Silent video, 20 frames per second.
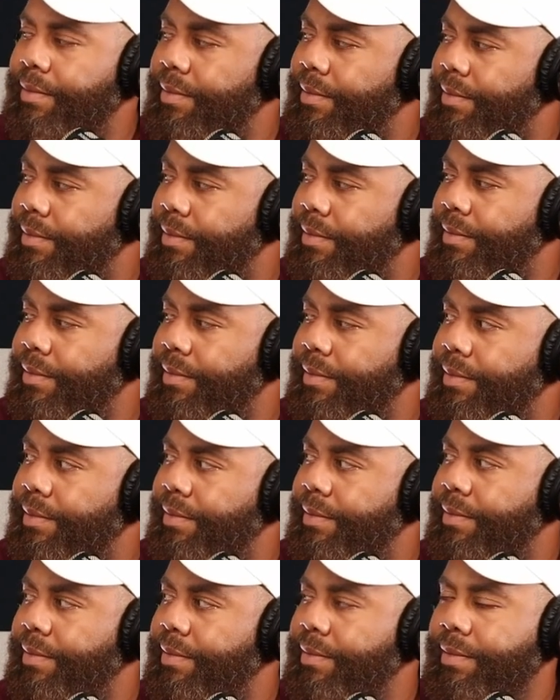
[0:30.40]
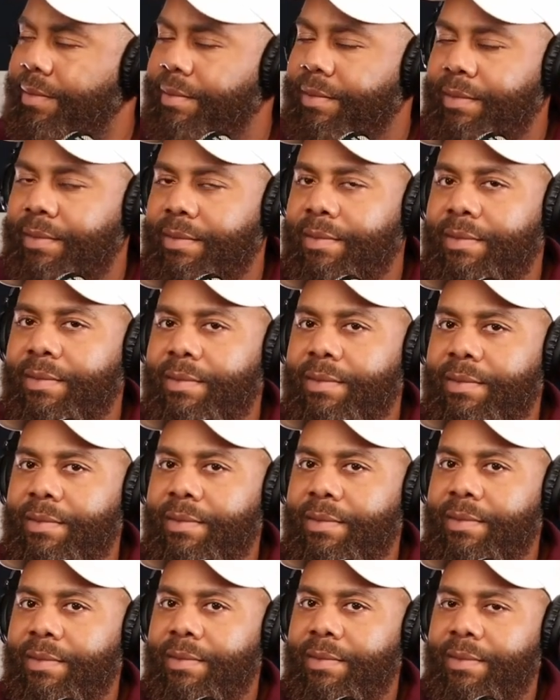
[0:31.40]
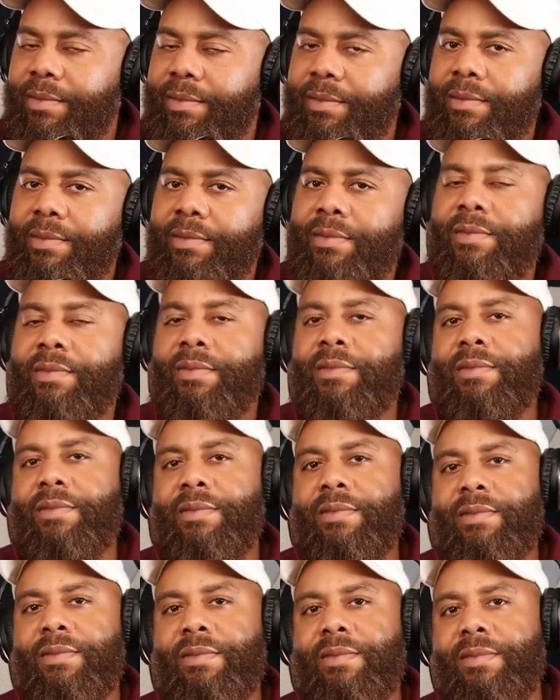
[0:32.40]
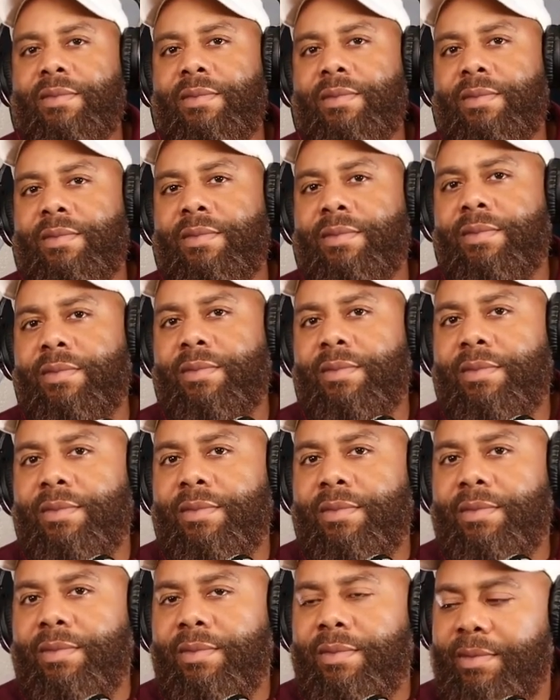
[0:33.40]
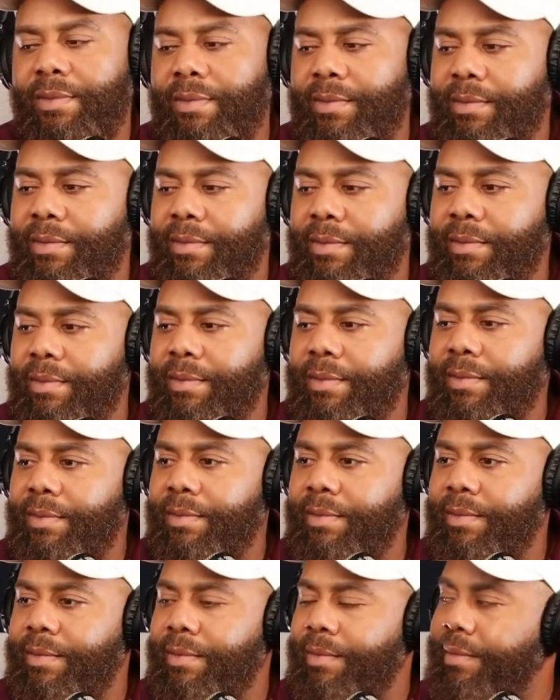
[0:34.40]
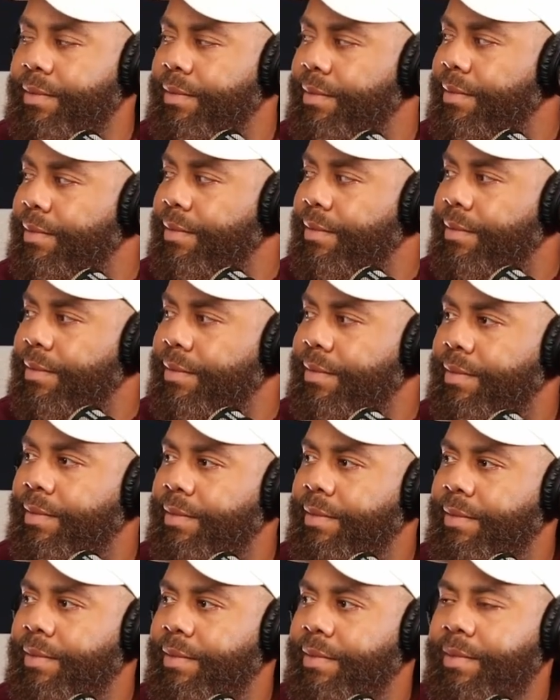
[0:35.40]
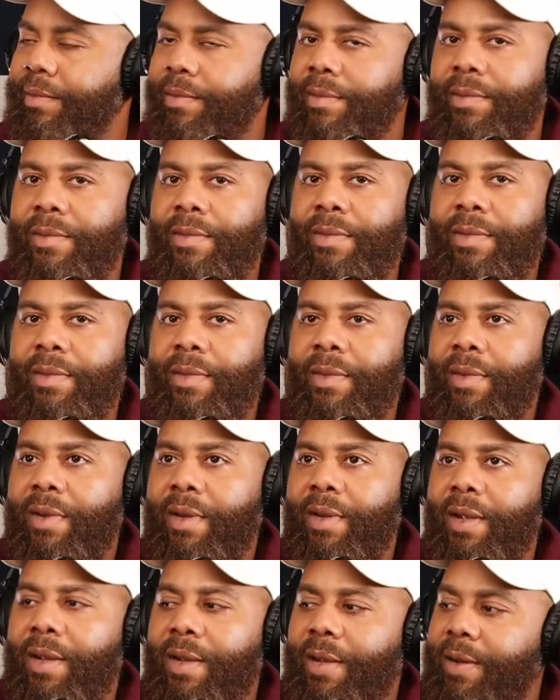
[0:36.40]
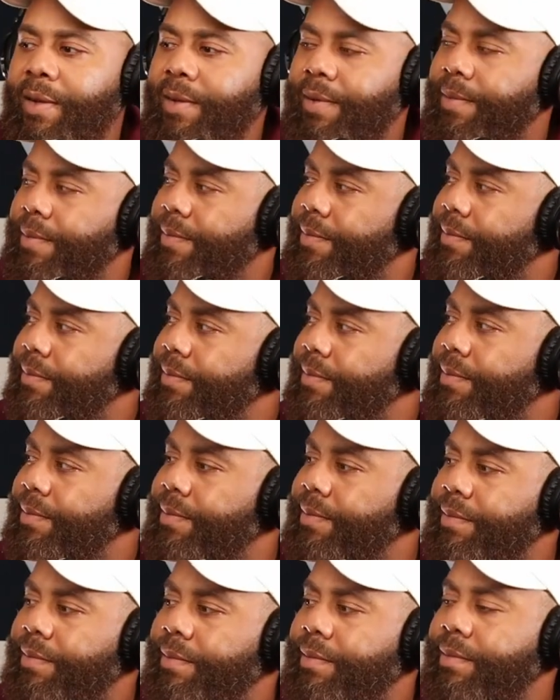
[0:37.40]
(silent)